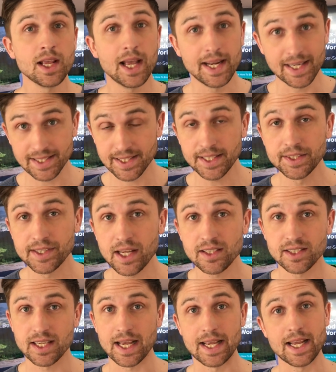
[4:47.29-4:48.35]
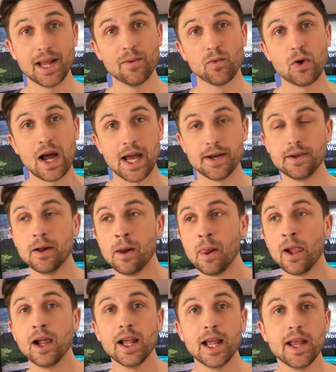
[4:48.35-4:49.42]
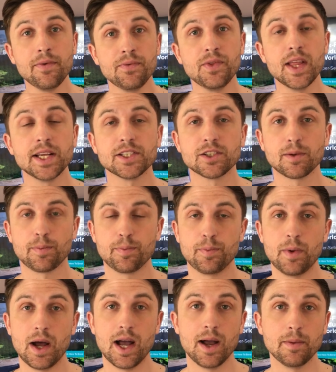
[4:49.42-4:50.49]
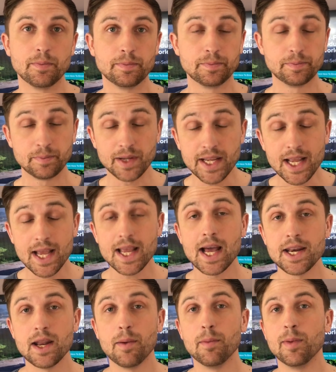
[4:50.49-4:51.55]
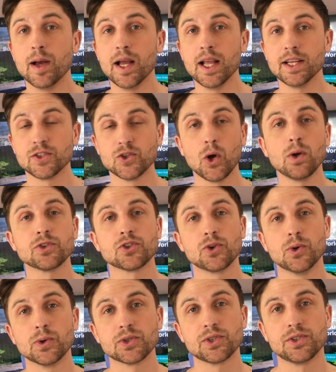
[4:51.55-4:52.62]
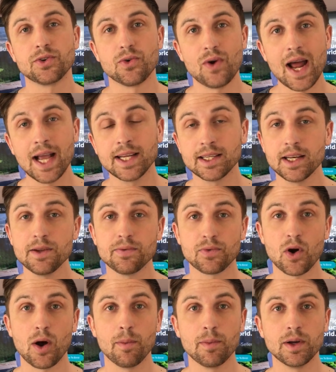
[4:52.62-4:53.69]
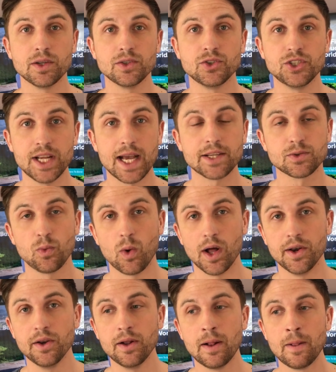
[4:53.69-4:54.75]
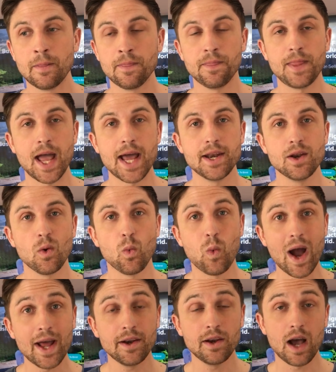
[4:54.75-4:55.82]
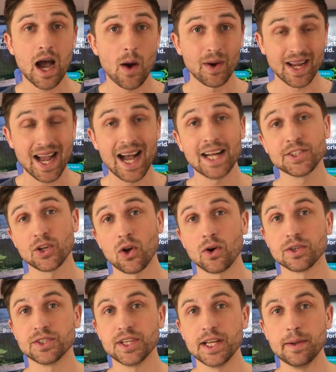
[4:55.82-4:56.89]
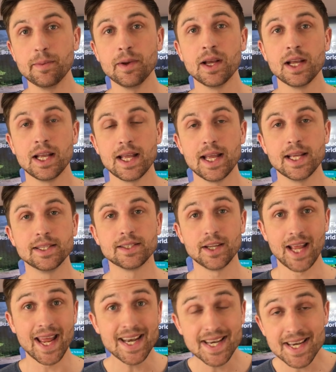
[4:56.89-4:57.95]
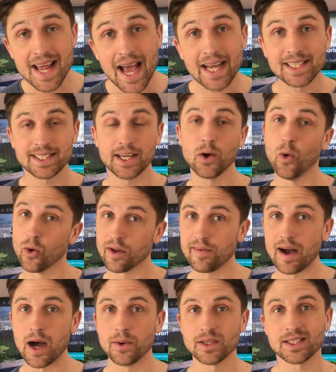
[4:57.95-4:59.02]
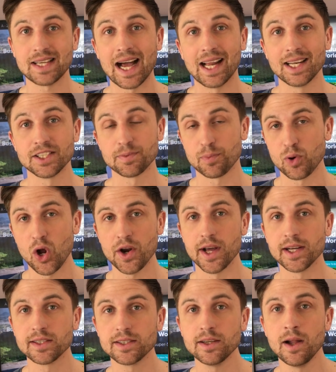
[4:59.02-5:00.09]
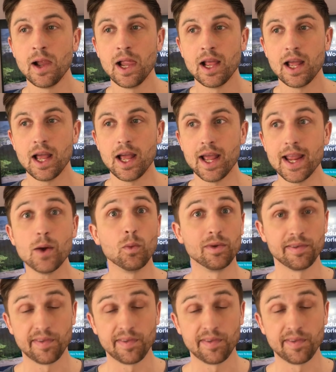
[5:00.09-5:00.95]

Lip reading: and it still does say in red, if this EAN number is not sourced directly from GS1, then when our catalog team is indexing all of our sellers' products, it will